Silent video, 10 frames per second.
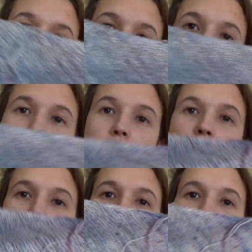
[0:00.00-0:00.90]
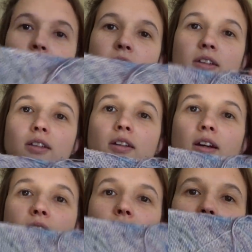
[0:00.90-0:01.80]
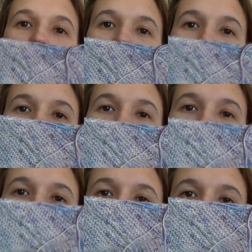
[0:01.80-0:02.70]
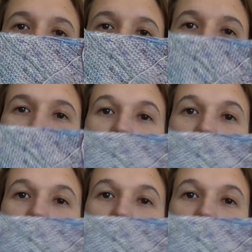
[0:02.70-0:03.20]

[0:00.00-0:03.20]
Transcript: that works out. You can't until like maybe